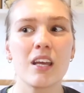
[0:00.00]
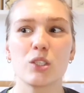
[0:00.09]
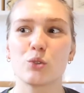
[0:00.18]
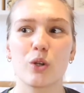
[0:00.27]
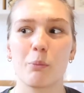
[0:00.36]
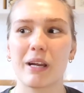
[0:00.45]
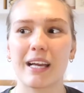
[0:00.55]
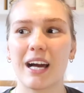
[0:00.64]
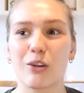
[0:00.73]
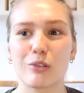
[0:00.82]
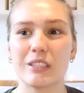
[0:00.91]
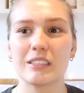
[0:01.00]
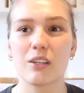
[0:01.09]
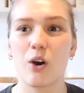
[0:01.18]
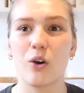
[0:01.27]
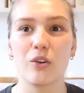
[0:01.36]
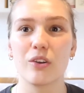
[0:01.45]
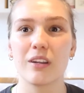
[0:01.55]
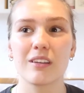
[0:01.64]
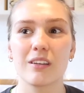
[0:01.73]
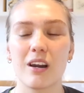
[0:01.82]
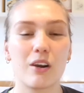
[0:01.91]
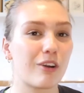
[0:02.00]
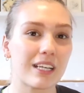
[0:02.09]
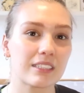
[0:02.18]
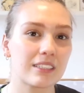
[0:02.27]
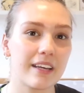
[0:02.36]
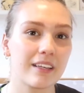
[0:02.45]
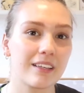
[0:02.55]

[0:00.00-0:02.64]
drop my calories on a rest day